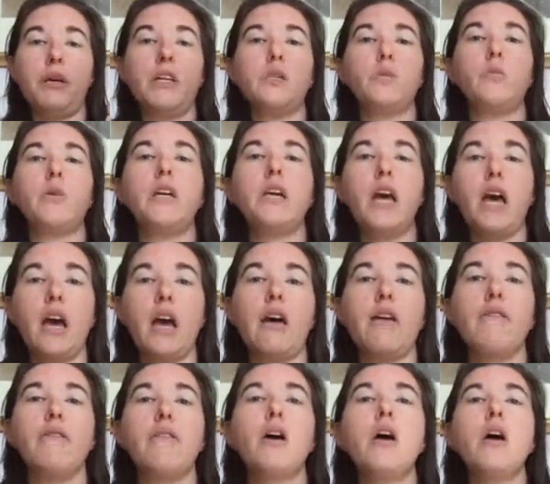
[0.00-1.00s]
because we
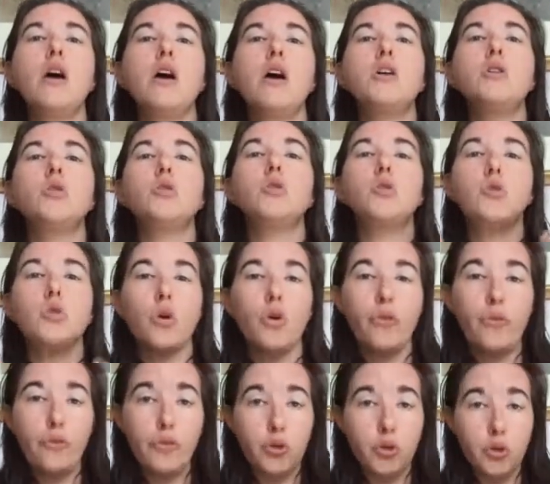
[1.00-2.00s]
have
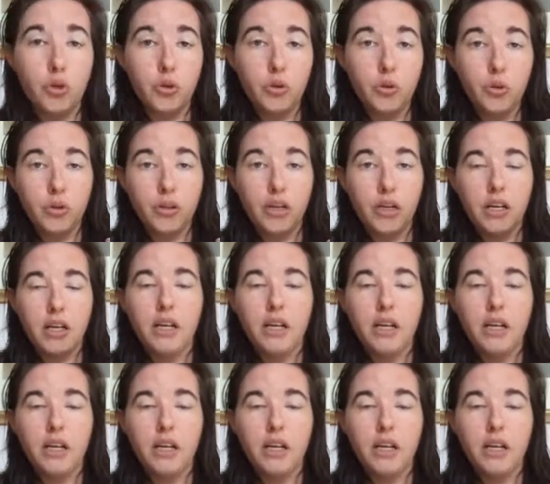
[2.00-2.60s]
so few